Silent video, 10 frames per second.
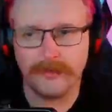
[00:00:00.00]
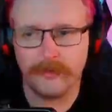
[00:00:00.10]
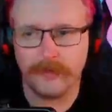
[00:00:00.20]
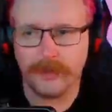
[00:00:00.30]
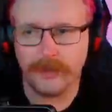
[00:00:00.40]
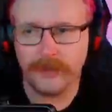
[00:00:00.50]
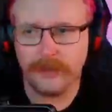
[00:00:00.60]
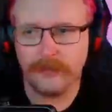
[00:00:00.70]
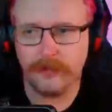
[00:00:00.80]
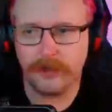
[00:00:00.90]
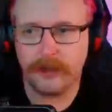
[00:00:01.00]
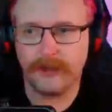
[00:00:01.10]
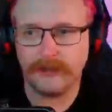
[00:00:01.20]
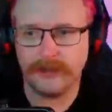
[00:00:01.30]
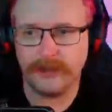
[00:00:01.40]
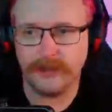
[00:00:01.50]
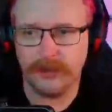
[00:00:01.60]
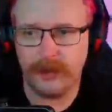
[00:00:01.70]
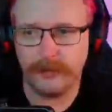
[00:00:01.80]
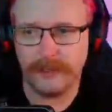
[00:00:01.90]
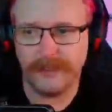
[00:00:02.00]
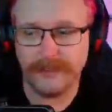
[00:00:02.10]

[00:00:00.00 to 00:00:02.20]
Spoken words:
from me in regards to this new update.